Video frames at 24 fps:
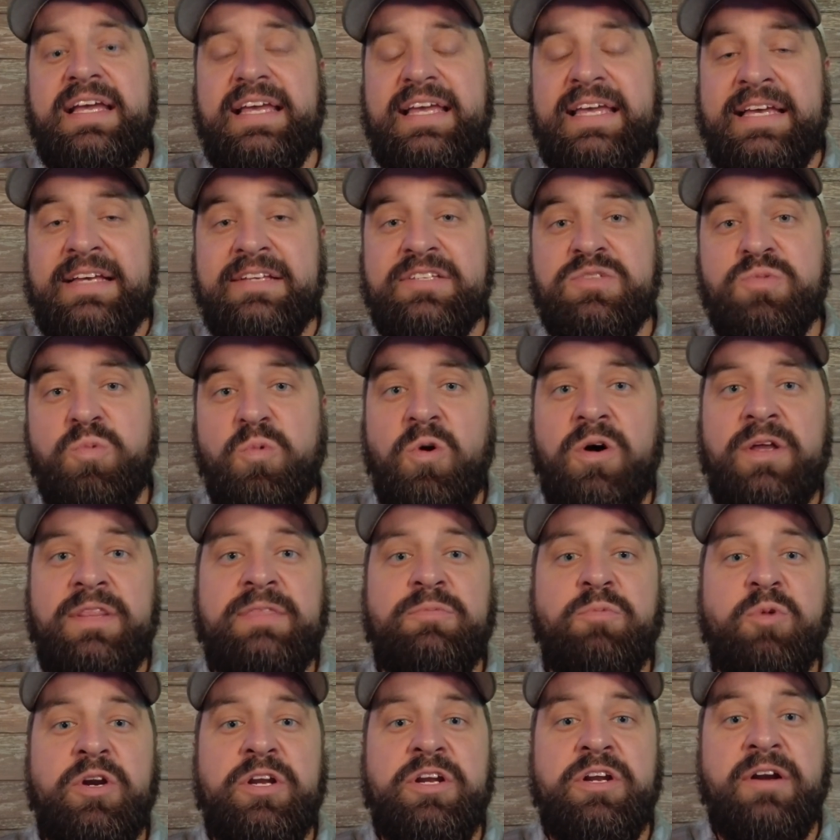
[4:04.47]
is
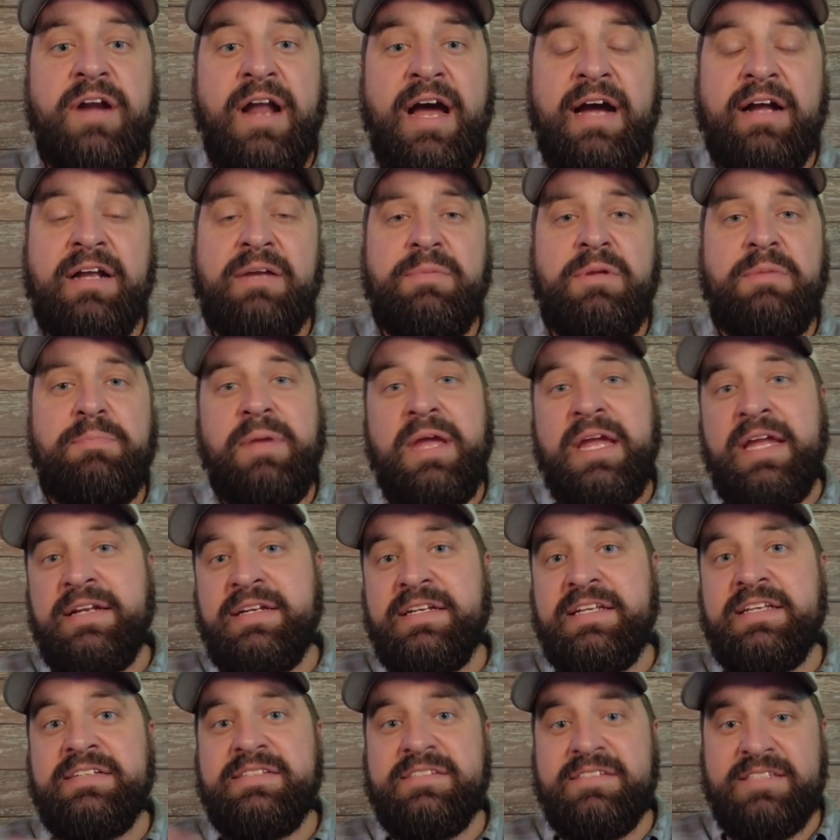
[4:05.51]
one where you're not going to be
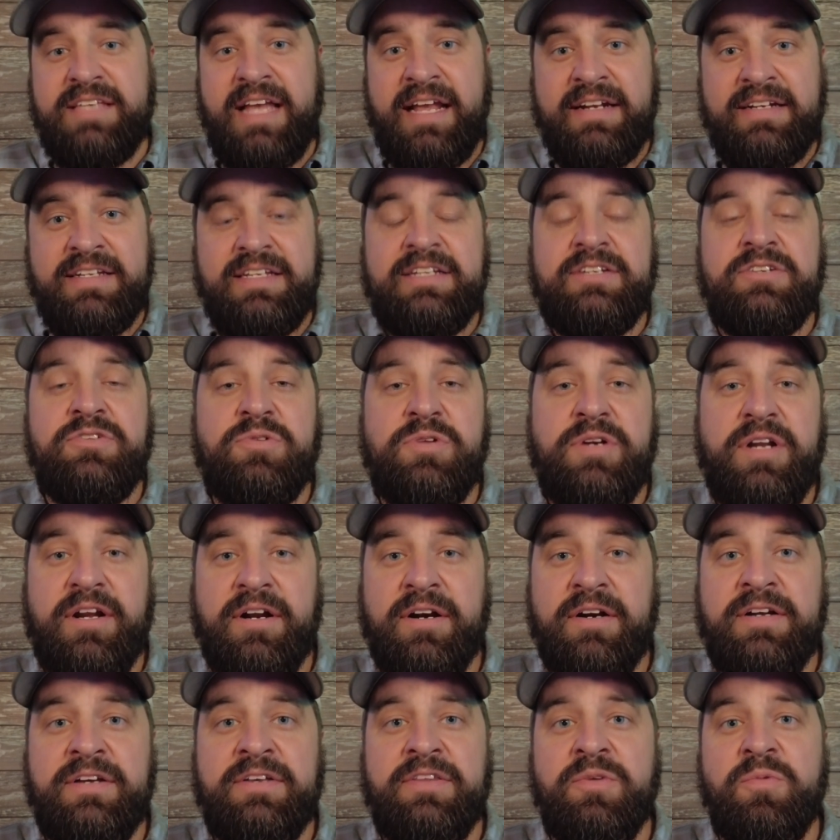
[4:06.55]
painting scent into an
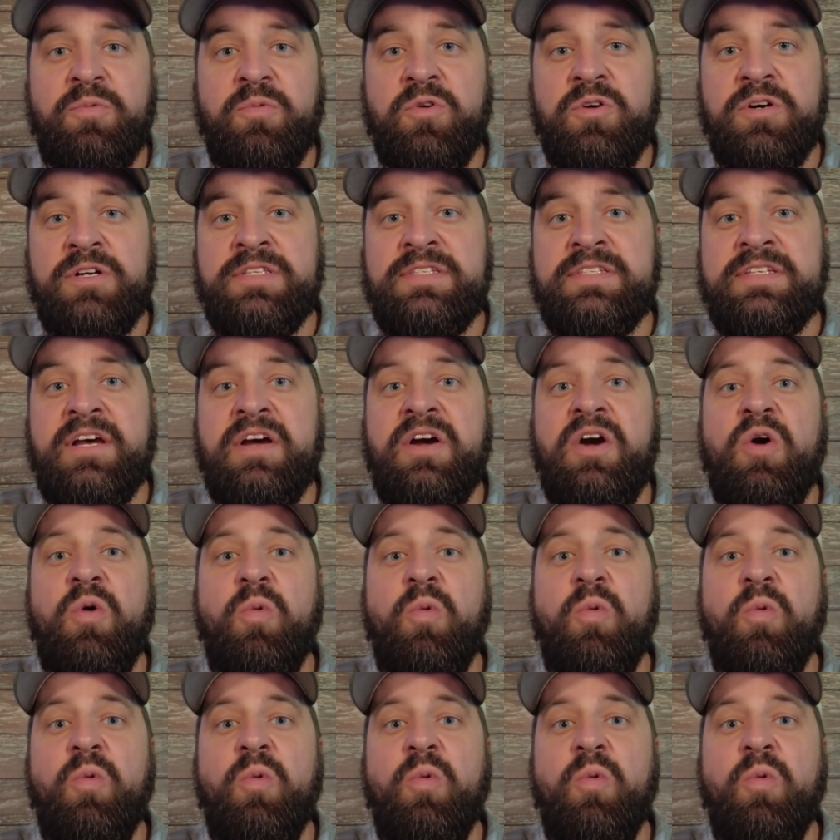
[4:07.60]
area of the woods